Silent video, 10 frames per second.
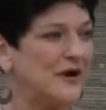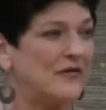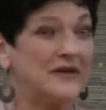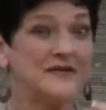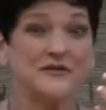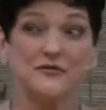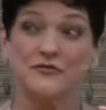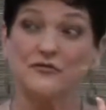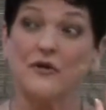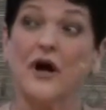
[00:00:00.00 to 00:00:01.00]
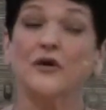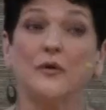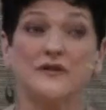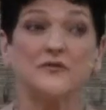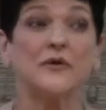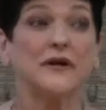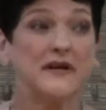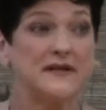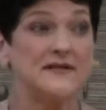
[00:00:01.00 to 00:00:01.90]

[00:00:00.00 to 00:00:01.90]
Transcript: around us to draw to us what it